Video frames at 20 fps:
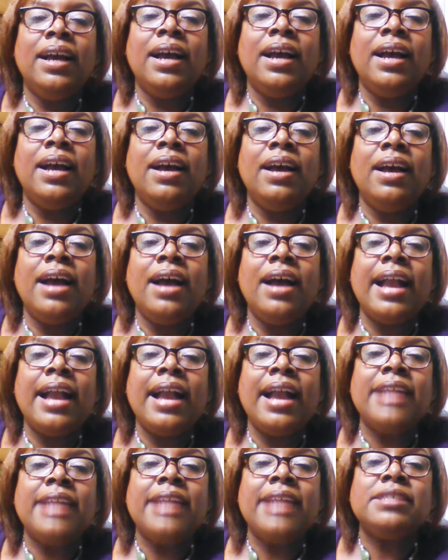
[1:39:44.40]
I got a
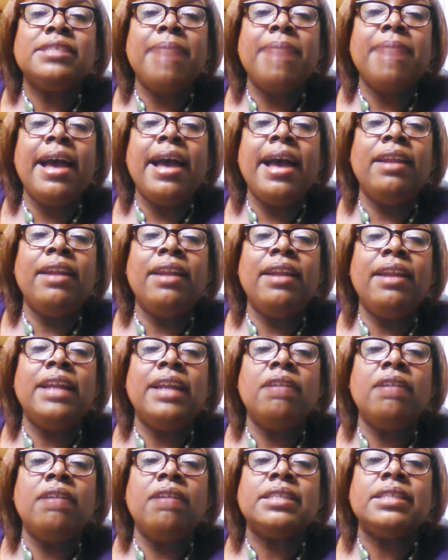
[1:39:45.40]
smile in all this
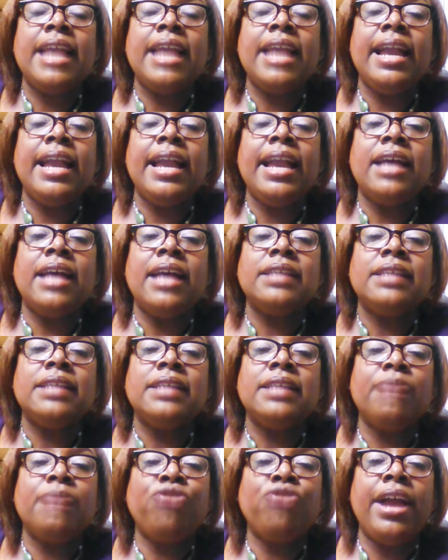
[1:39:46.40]
chaos. I'm
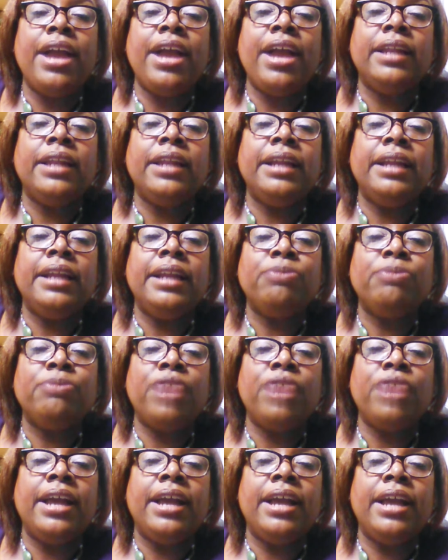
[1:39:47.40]
trying, honey. I'm trying.
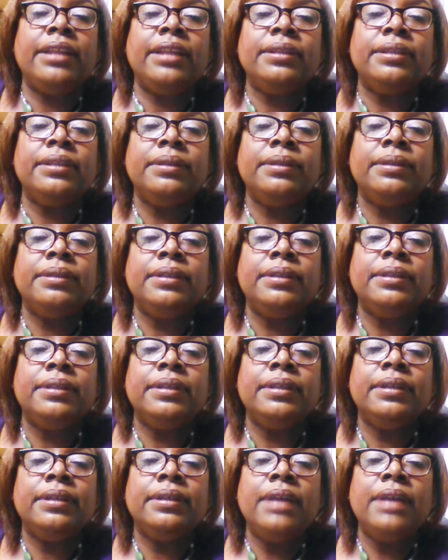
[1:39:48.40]

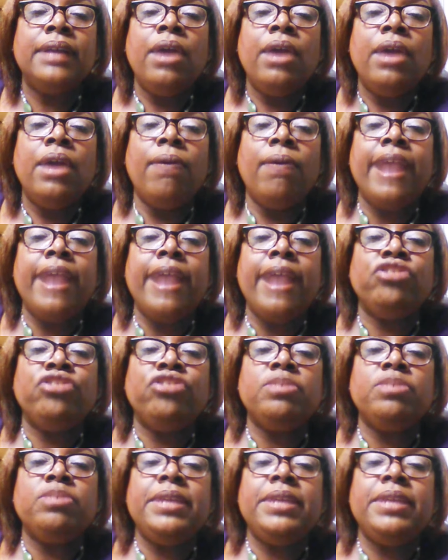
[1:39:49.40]
Right, Just
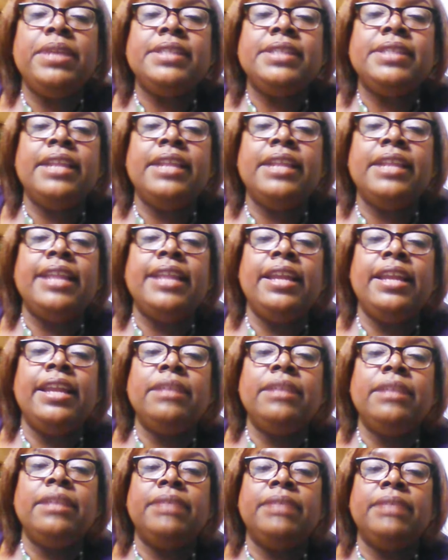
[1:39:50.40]
Bless said they letting them
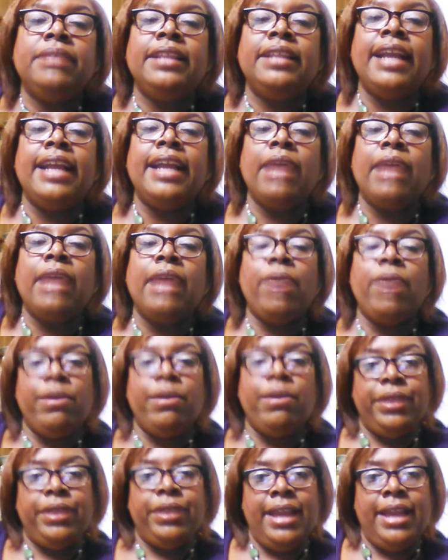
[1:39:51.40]
think they got away with it.
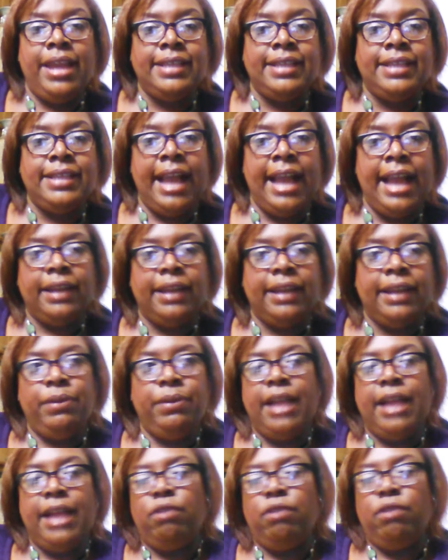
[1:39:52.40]
Exactly. We're not
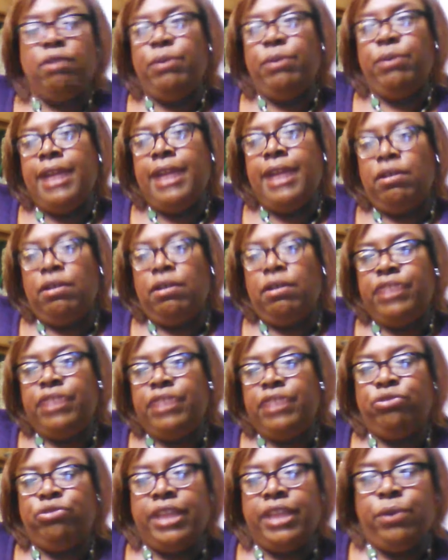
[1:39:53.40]
gonna let you
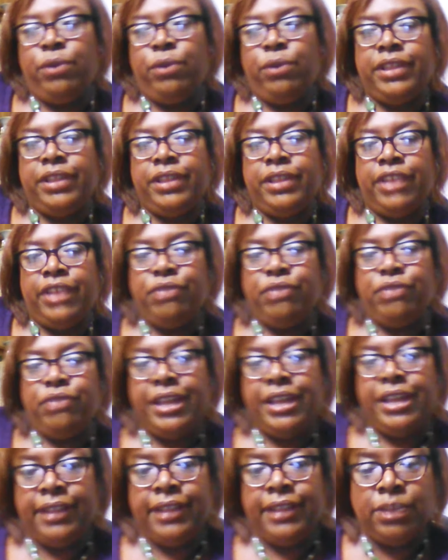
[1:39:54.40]
think we think you did
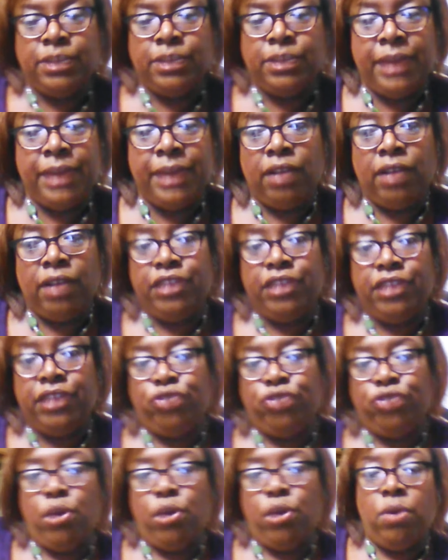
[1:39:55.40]
this. We're not gonna let you know
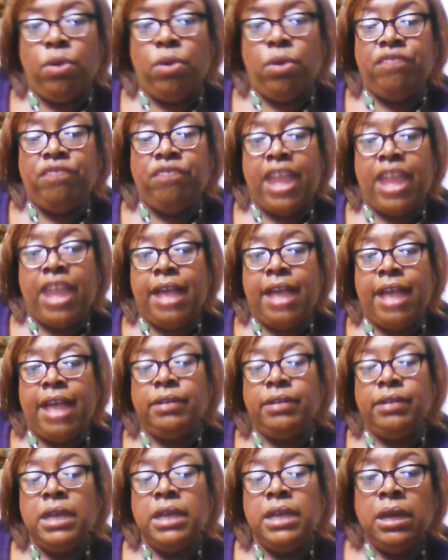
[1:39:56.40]
what we found.
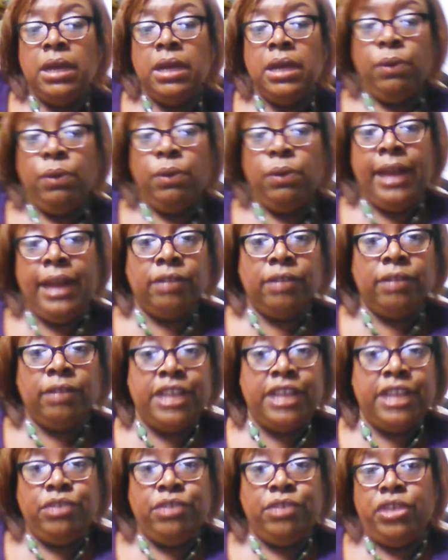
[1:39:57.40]
We're not gonna tell you
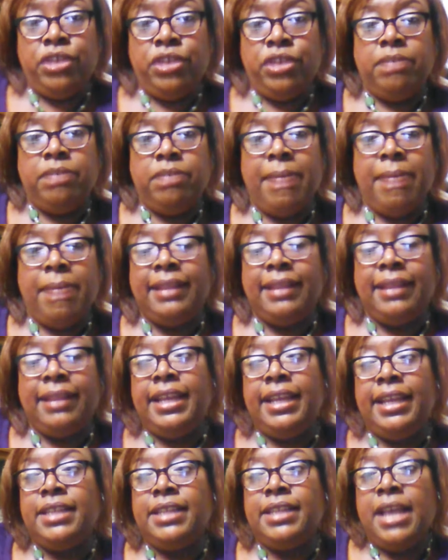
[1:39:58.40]
nothing. But my thing is,
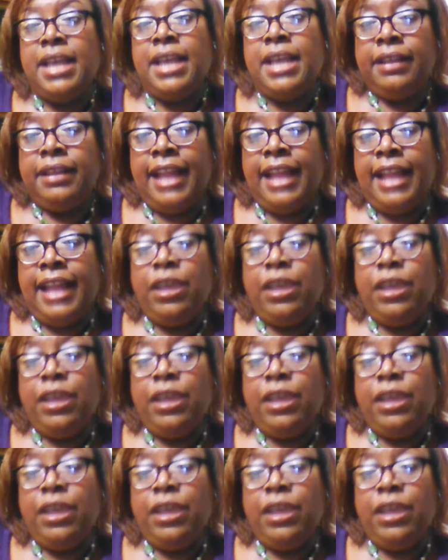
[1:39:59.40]
they know what